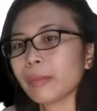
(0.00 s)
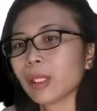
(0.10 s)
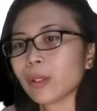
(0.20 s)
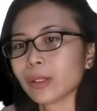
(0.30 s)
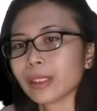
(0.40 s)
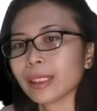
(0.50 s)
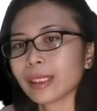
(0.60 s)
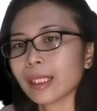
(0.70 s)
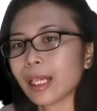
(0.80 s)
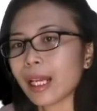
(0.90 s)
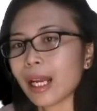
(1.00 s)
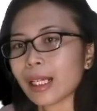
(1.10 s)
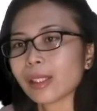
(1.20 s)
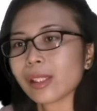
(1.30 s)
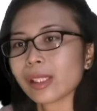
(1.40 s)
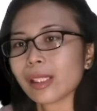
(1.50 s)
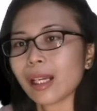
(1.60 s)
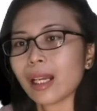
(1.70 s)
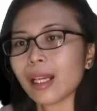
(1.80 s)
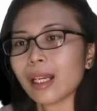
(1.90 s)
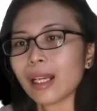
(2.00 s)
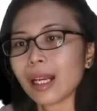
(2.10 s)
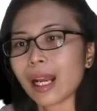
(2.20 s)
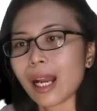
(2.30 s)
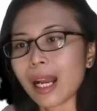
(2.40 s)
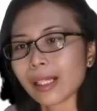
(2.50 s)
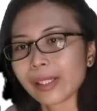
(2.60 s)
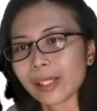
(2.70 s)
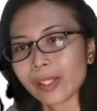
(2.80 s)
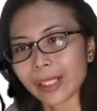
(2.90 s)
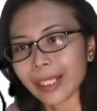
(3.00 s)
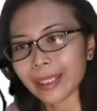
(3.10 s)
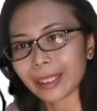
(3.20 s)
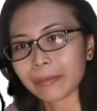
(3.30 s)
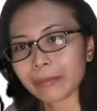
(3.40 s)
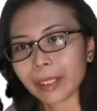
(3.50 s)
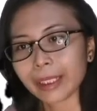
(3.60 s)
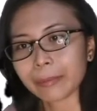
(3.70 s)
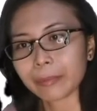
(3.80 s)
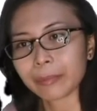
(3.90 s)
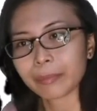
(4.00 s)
because as stated by the